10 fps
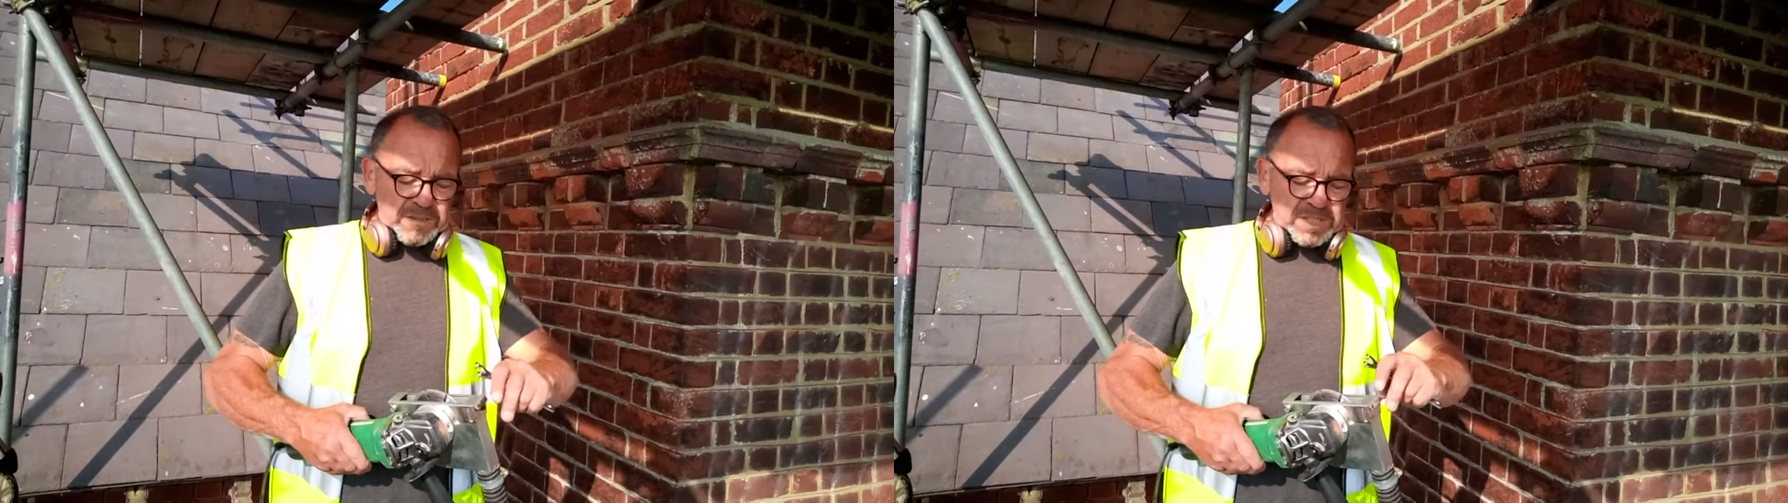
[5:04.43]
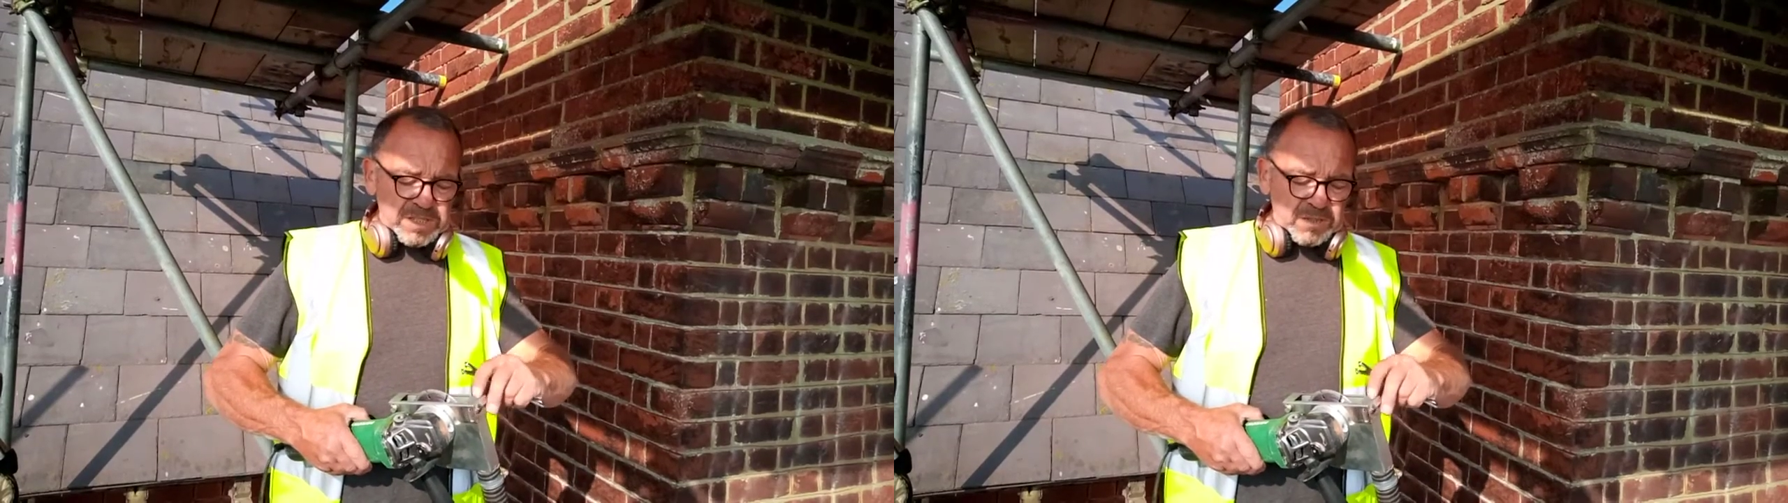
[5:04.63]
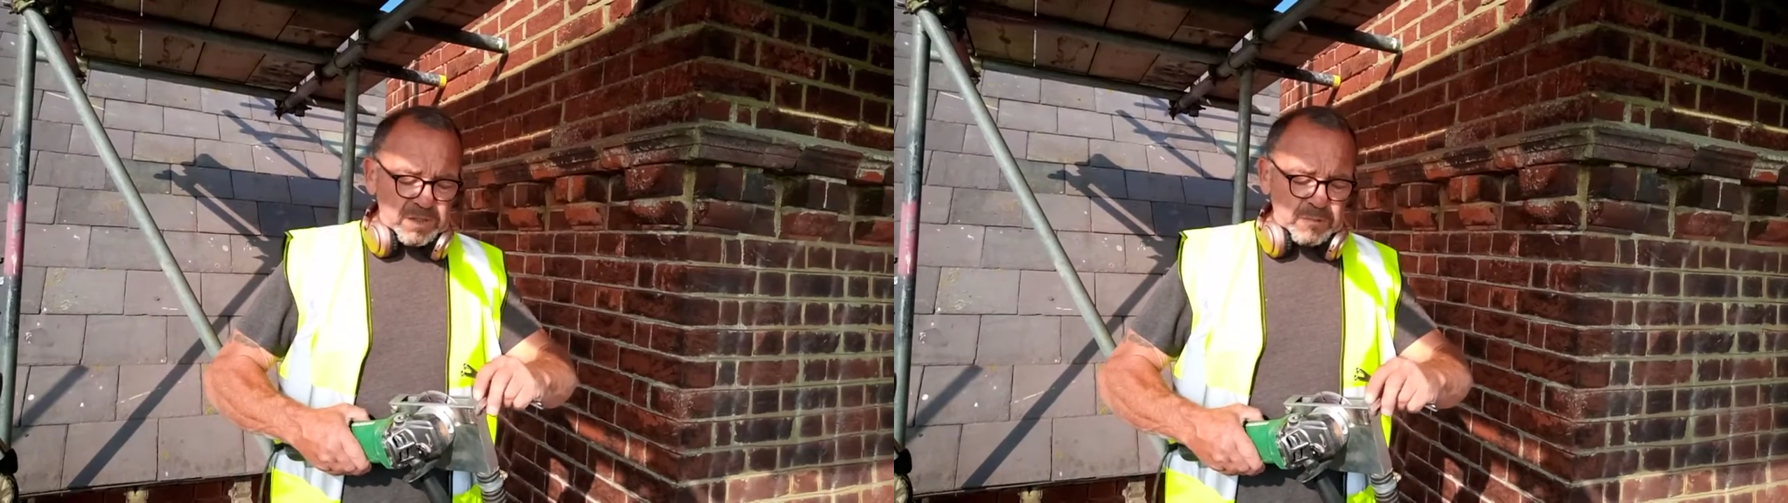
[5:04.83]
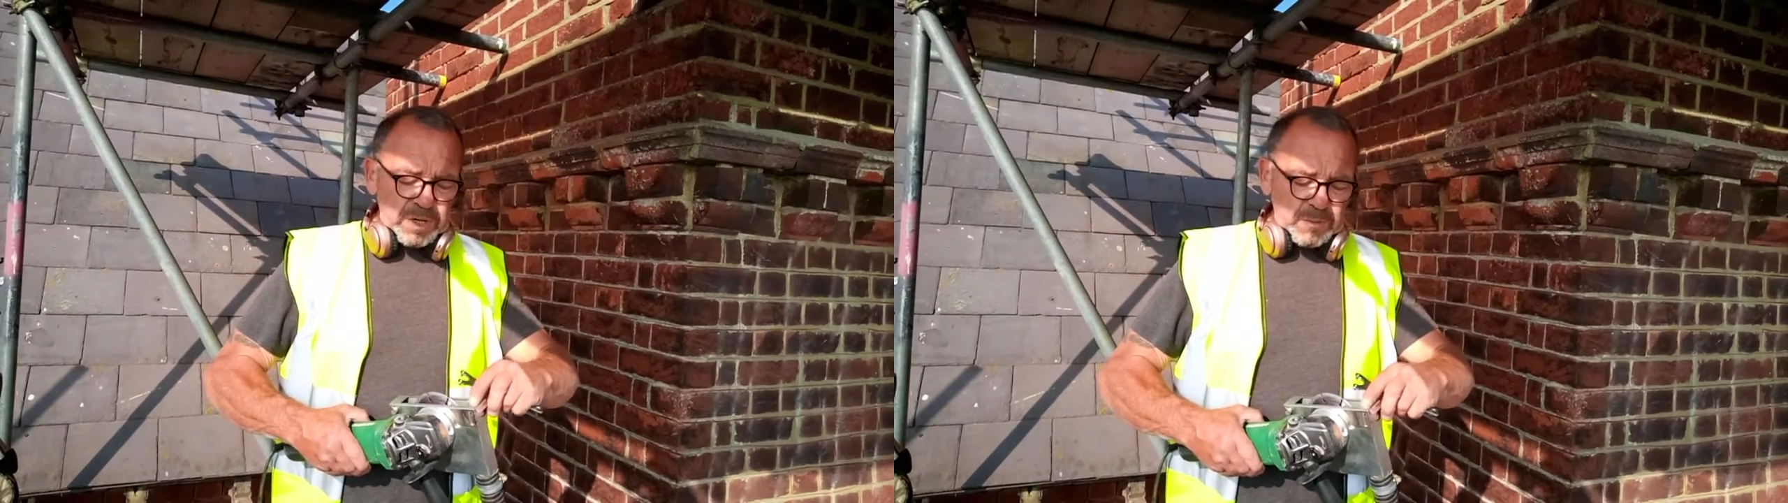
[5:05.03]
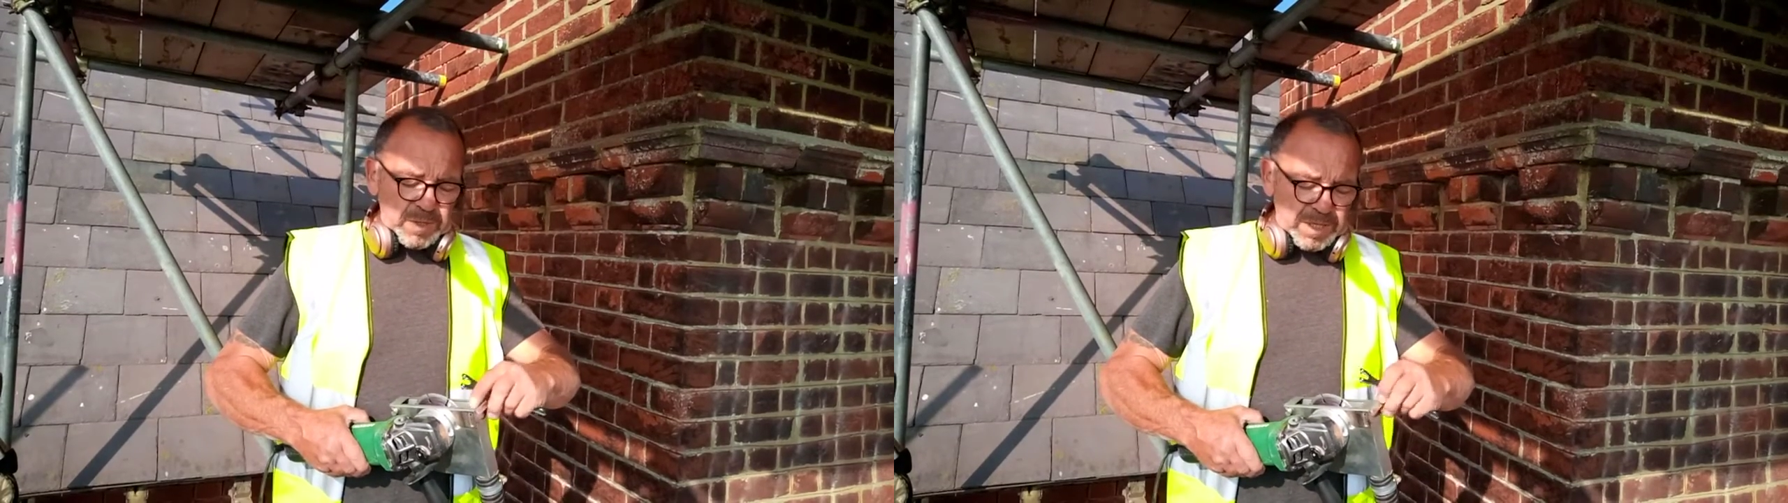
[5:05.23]
nice along the
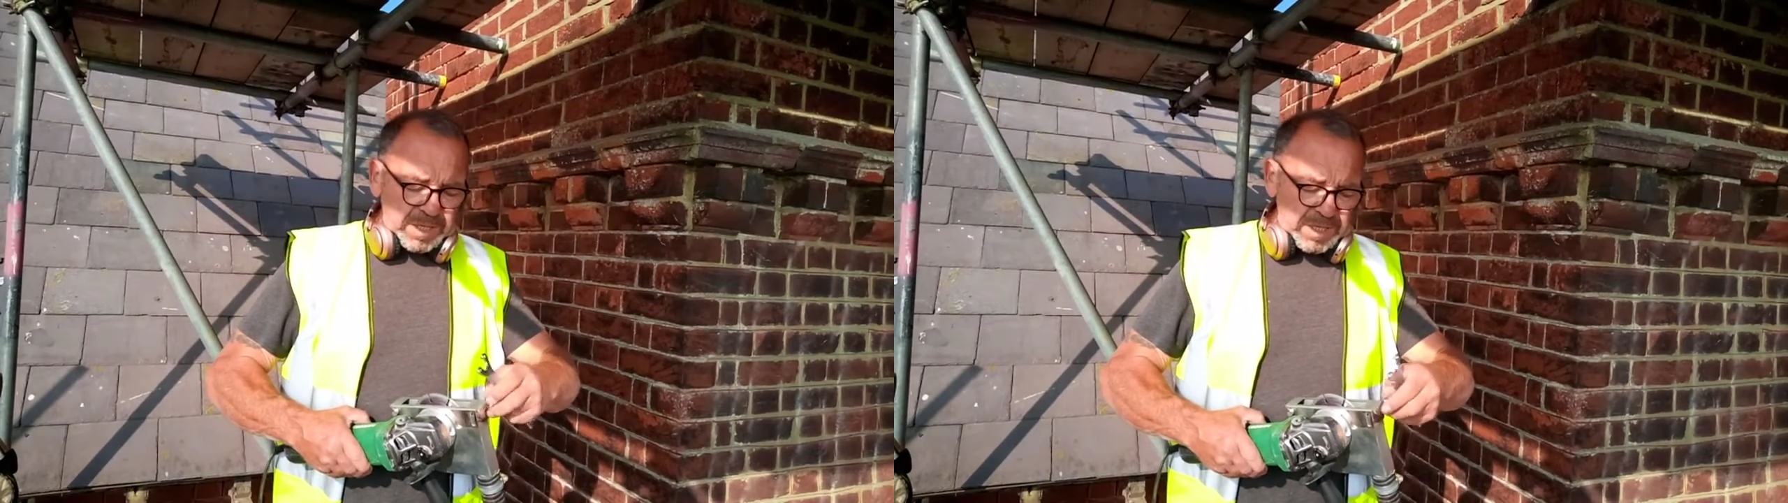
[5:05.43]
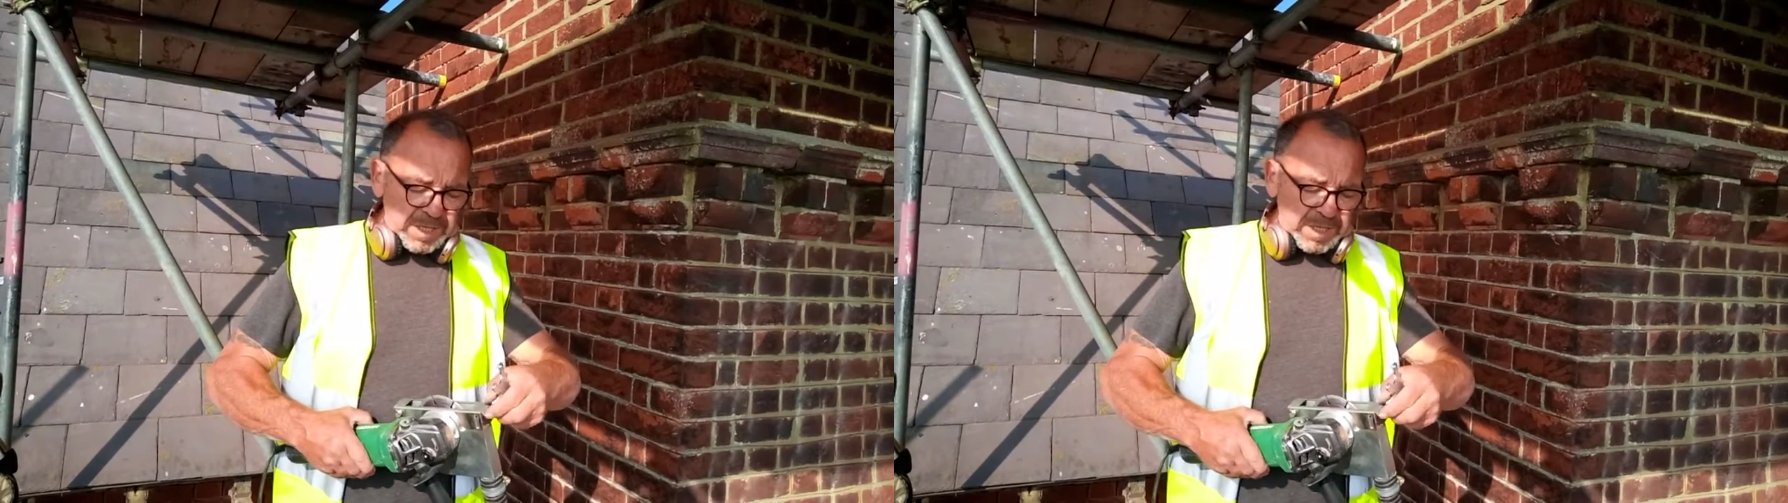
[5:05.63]
brickwork.